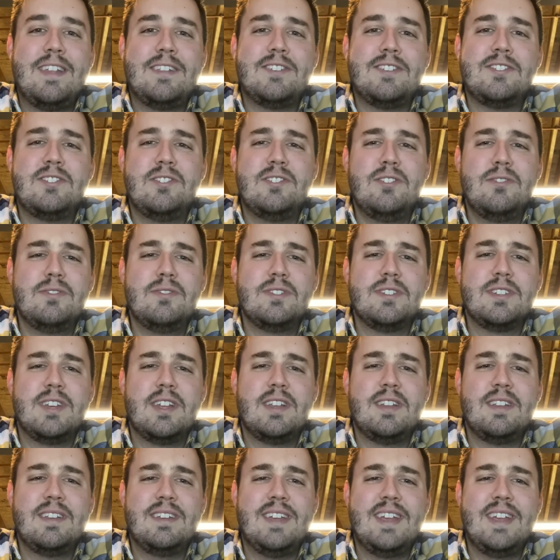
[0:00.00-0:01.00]
students
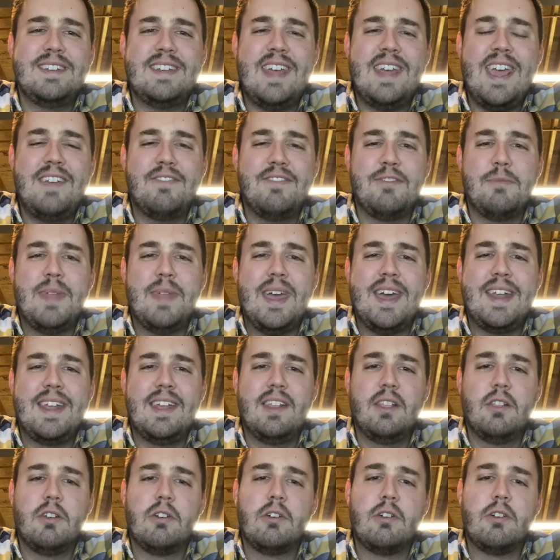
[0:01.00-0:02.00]
can take from that
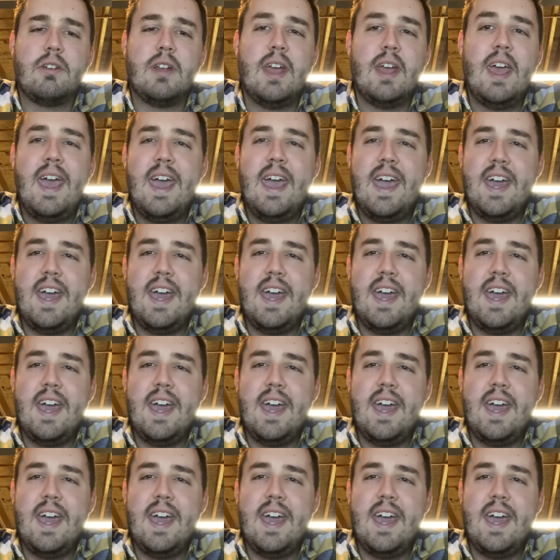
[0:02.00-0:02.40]
and learn